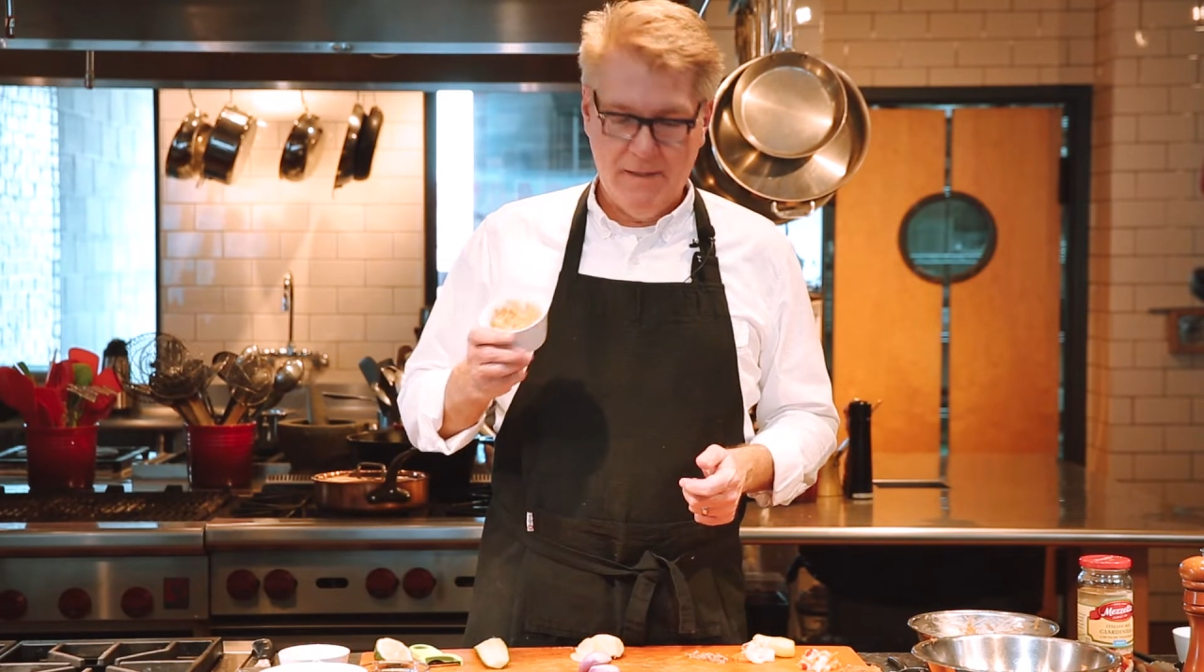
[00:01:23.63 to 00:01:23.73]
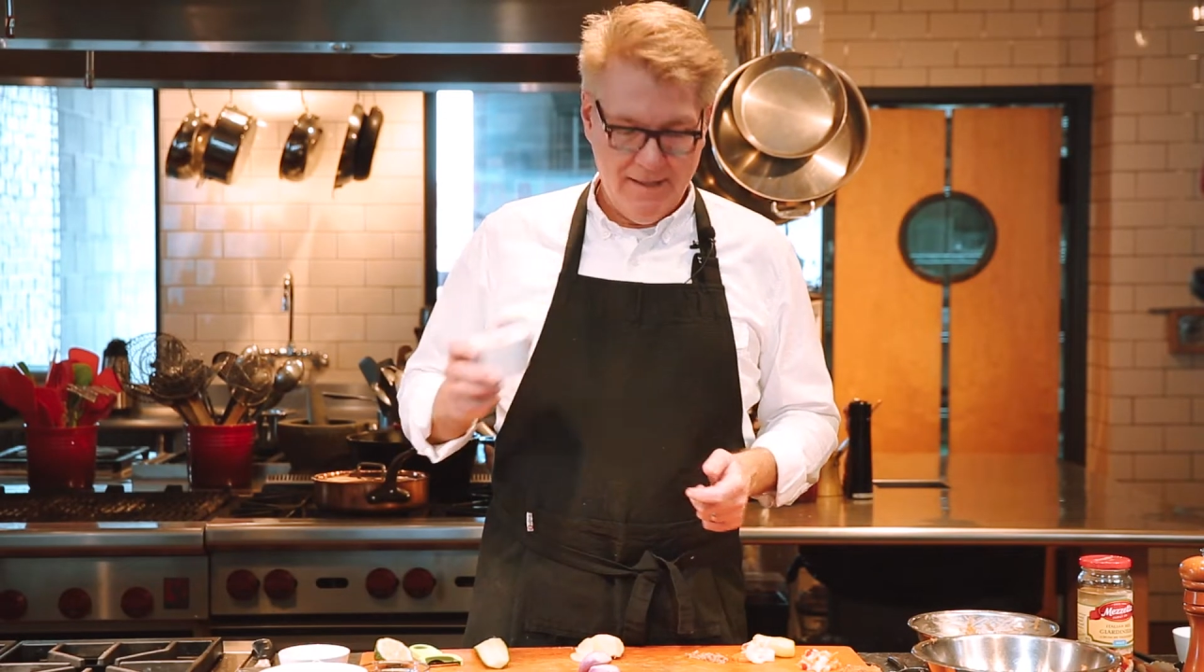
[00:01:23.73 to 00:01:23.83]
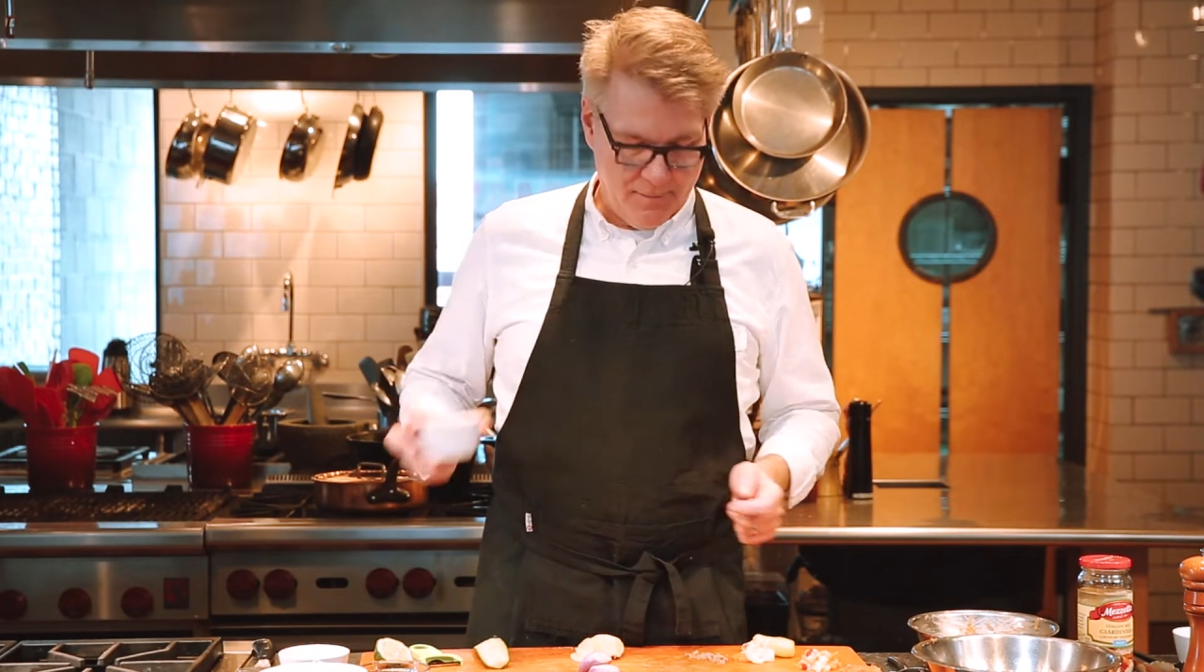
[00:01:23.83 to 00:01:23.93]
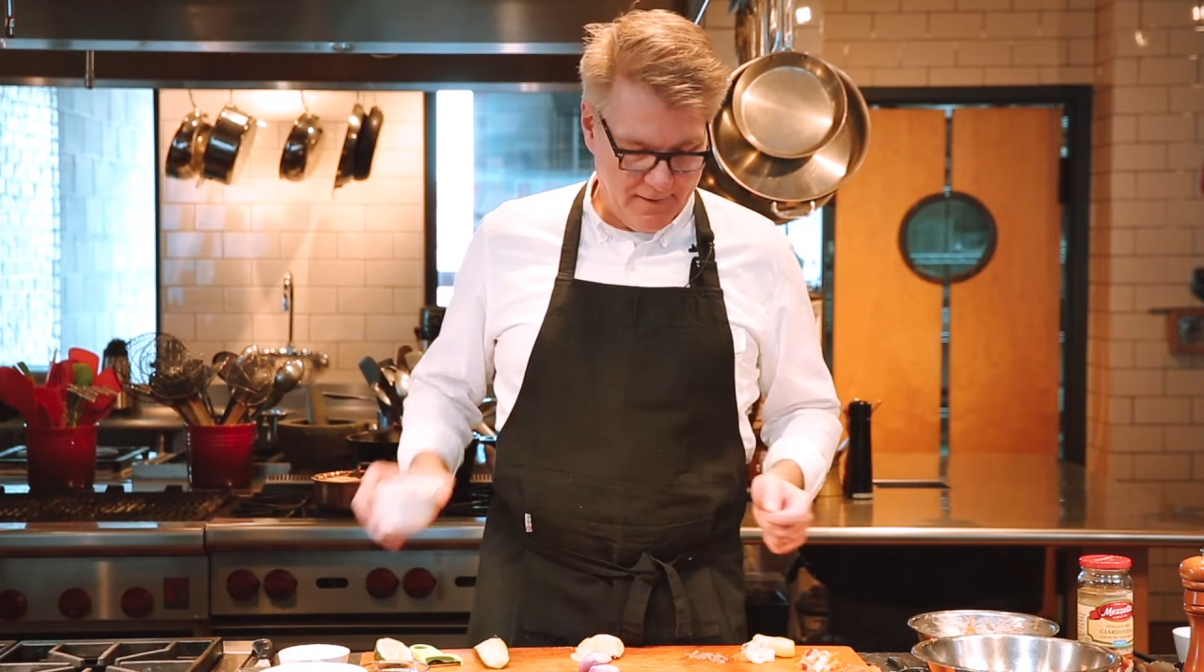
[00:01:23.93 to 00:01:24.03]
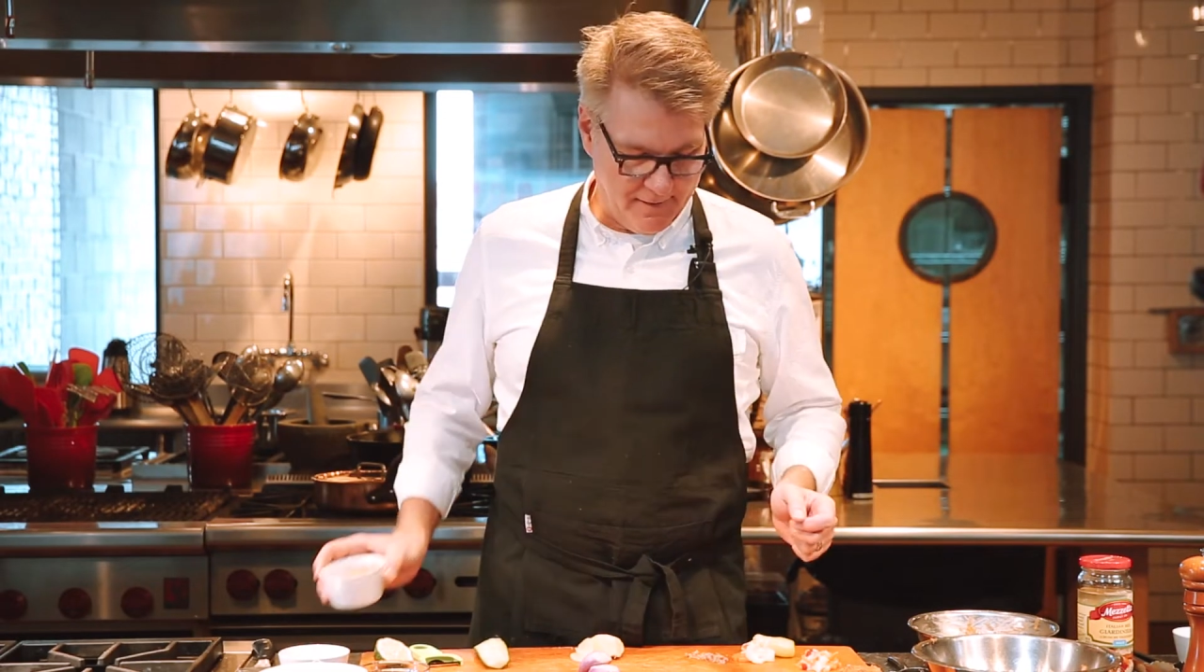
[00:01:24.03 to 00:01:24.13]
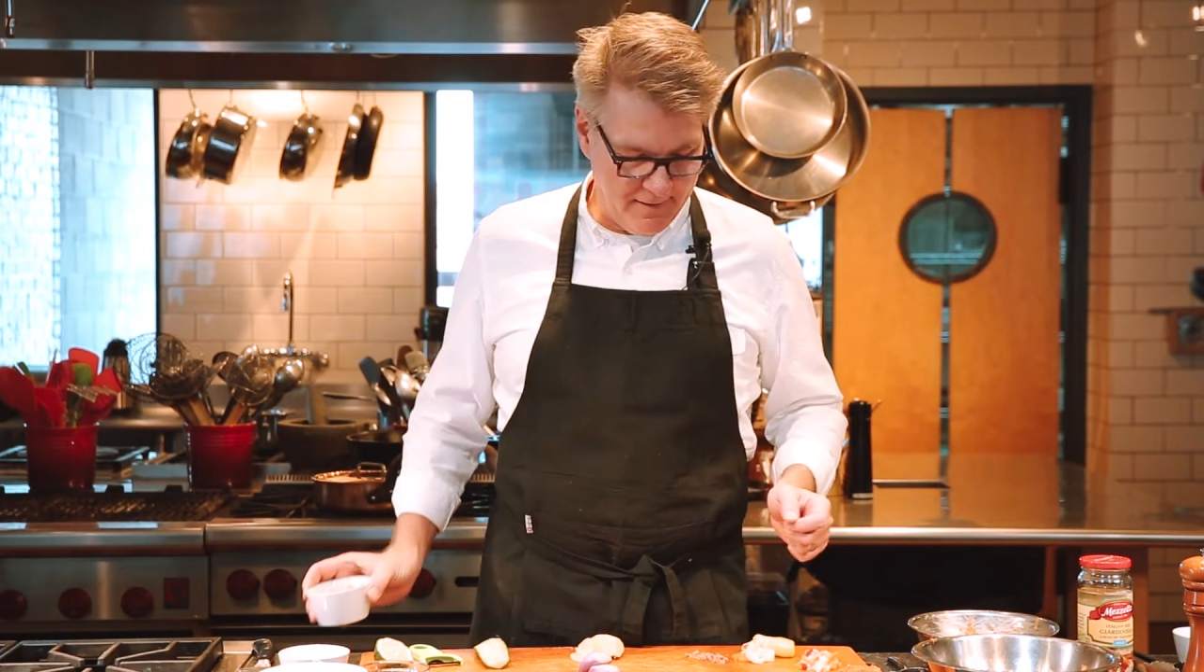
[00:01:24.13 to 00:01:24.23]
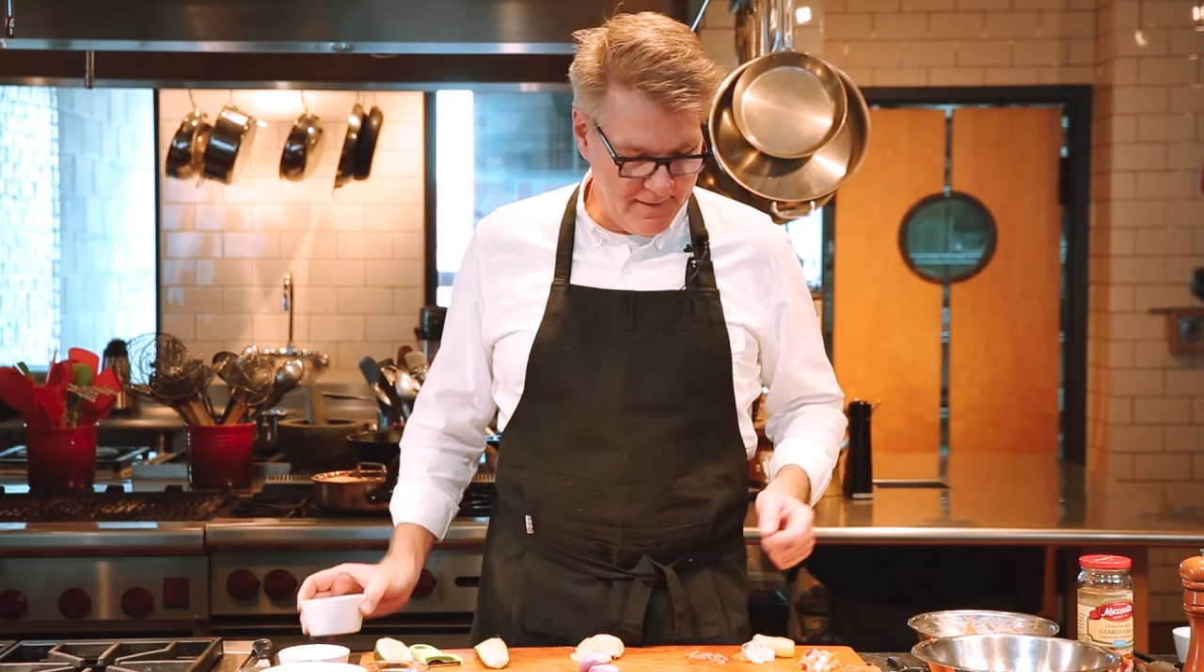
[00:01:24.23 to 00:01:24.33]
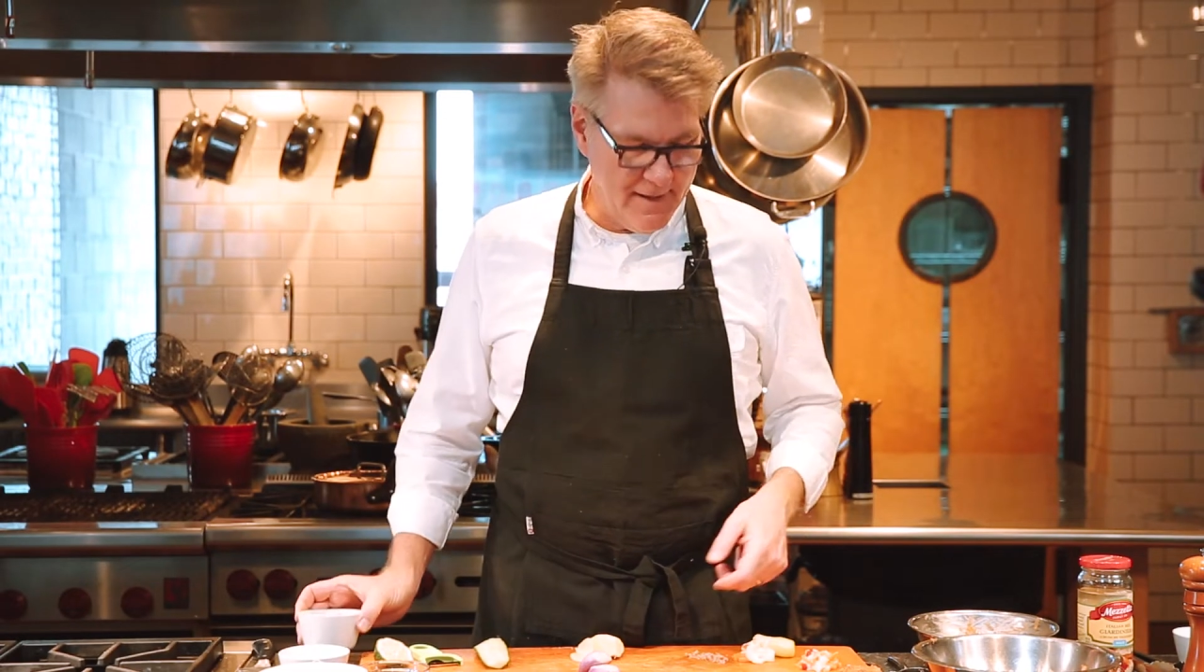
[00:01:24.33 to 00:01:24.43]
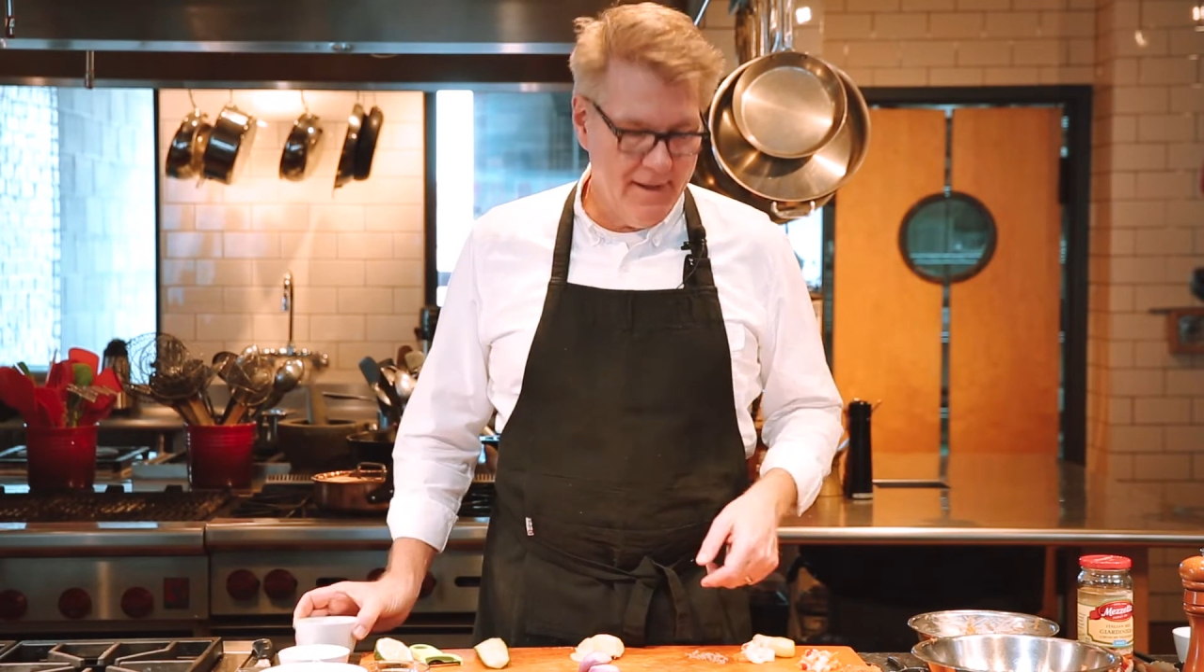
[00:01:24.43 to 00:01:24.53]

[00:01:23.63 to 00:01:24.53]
peanut butter.